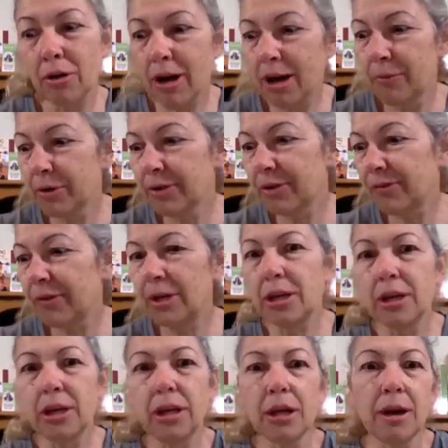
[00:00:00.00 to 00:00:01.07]
I was
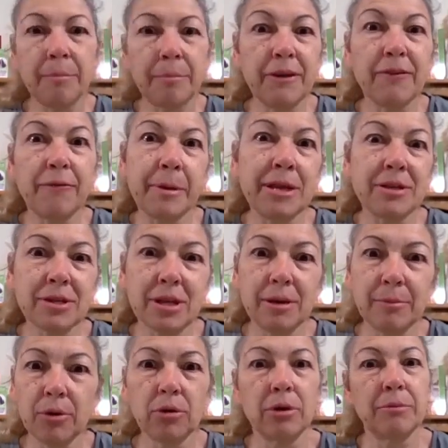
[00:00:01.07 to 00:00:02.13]
feeding a beef-based
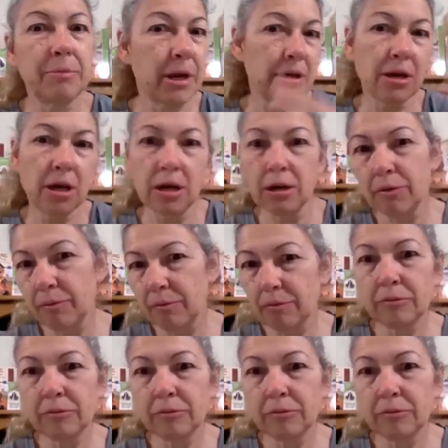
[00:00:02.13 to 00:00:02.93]
kibble and my dog